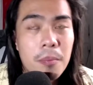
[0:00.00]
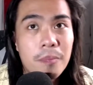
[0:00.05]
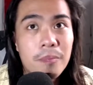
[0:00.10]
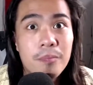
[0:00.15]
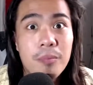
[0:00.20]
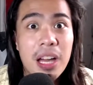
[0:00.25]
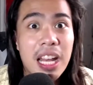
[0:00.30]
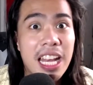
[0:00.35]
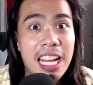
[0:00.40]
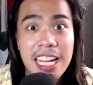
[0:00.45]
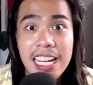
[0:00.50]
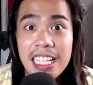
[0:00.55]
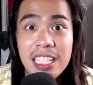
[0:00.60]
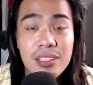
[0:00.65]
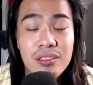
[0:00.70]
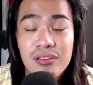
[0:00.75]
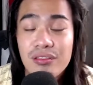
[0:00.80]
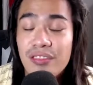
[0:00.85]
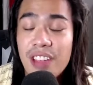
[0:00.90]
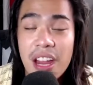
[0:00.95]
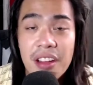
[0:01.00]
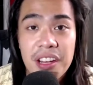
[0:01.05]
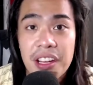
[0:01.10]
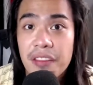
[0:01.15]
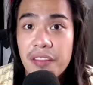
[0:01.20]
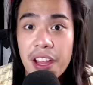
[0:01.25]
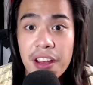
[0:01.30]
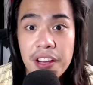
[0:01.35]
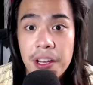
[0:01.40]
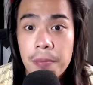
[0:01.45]
but it is very,
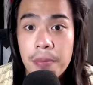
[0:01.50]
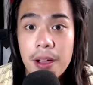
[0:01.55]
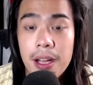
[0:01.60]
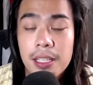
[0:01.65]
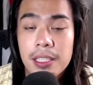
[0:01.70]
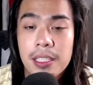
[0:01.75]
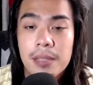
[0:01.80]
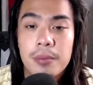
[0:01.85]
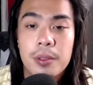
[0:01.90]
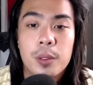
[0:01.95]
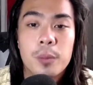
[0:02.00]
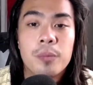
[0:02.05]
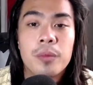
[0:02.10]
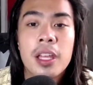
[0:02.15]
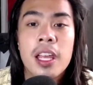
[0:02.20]
very possible.